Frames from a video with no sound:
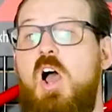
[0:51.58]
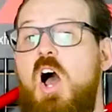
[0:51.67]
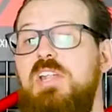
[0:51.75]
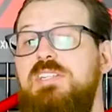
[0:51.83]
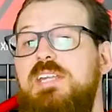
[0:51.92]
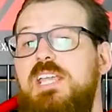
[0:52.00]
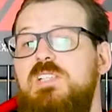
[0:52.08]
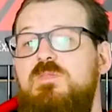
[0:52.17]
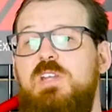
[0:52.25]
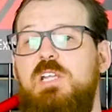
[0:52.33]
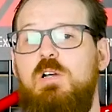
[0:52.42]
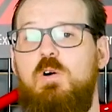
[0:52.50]
On today's
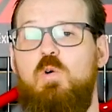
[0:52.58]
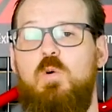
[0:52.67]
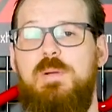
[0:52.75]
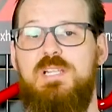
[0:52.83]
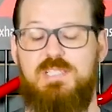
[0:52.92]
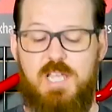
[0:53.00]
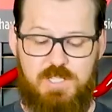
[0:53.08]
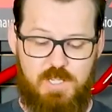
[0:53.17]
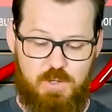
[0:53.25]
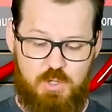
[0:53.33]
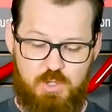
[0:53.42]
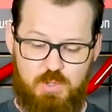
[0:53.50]
video, we'll be
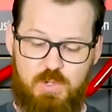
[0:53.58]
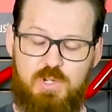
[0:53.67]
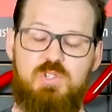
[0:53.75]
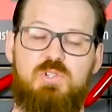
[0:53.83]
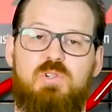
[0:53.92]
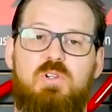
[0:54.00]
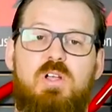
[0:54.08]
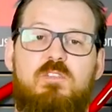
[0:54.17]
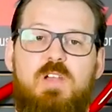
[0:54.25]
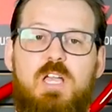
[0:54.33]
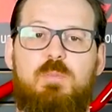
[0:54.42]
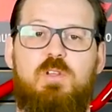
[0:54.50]
discussing the TruControl
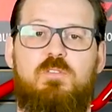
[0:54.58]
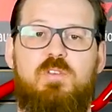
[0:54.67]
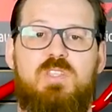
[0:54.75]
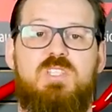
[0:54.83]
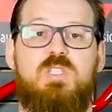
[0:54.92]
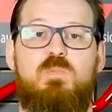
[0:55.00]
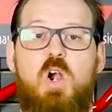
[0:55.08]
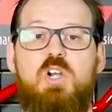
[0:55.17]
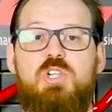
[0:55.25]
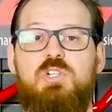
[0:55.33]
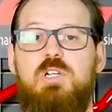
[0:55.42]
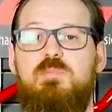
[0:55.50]
available for the
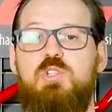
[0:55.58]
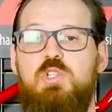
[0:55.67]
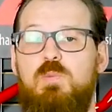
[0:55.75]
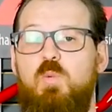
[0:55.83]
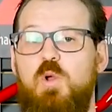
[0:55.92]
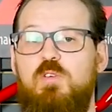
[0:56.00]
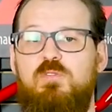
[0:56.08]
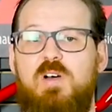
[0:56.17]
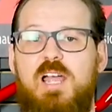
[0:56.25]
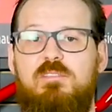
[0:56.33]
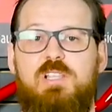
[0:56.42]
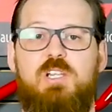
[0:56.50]
Smartstream
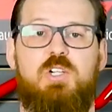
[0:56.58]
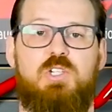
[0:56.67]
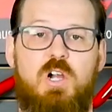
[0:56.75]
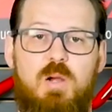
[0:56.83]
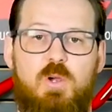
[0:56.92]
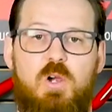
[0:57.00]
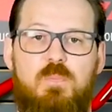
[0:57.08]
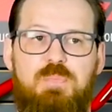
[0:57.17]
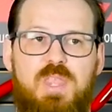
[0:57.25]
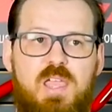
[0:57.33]
2.5 liter turbo